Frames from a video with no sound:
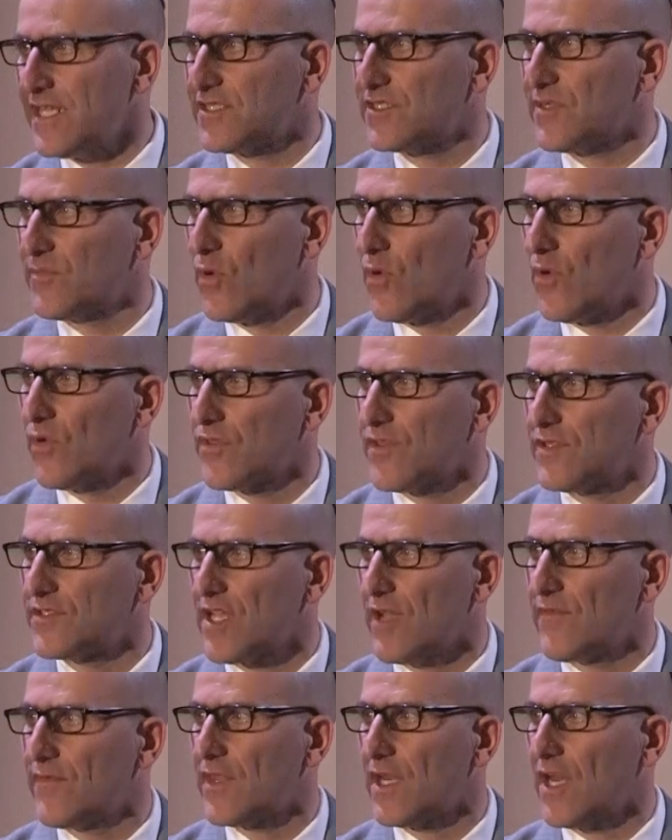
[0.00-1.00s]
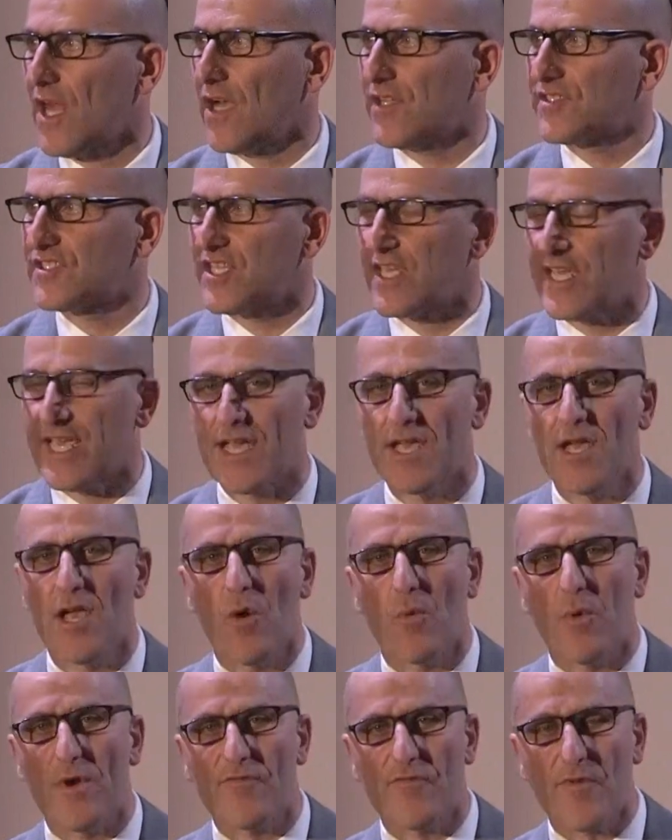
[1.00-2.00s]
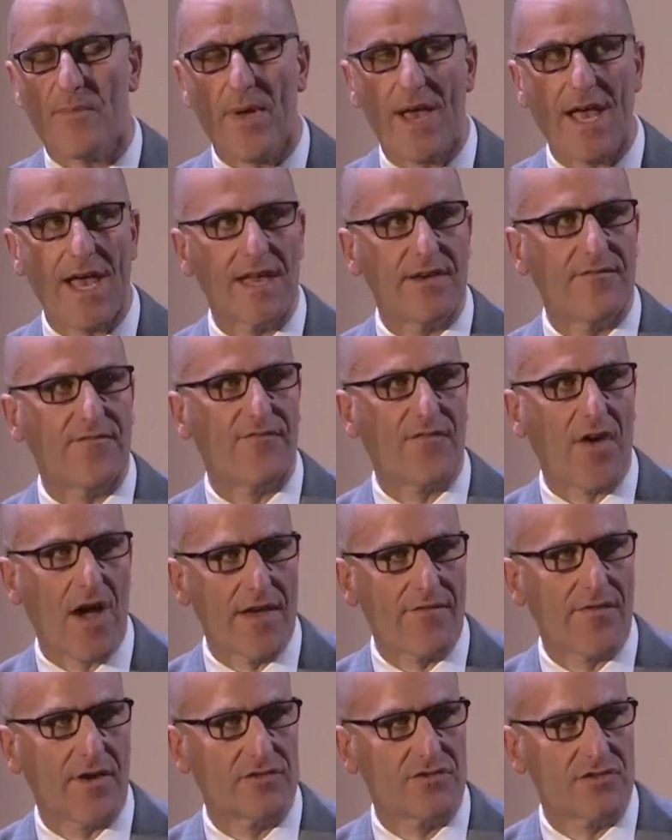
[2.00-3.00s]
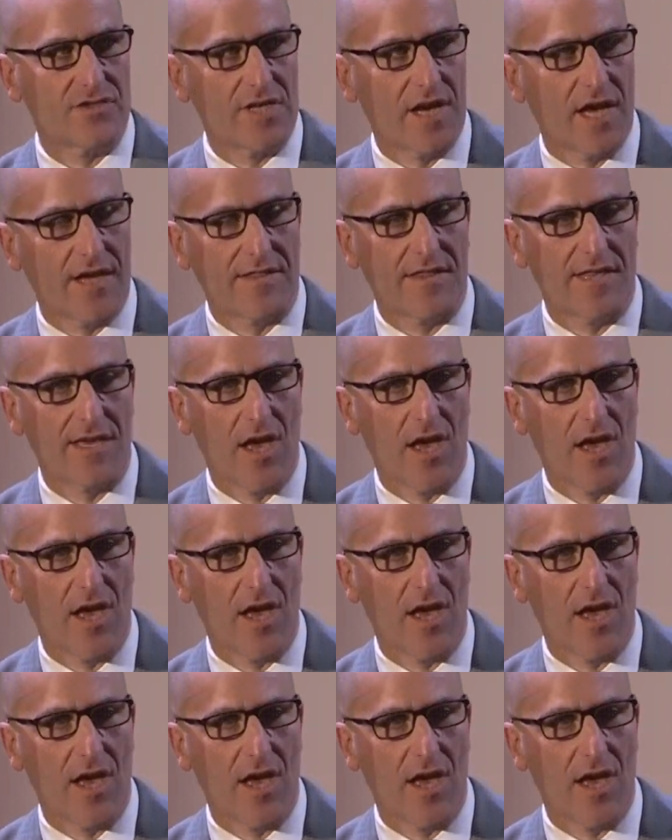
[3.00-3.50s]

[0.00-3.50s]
supporters over the last year, we've repaired 590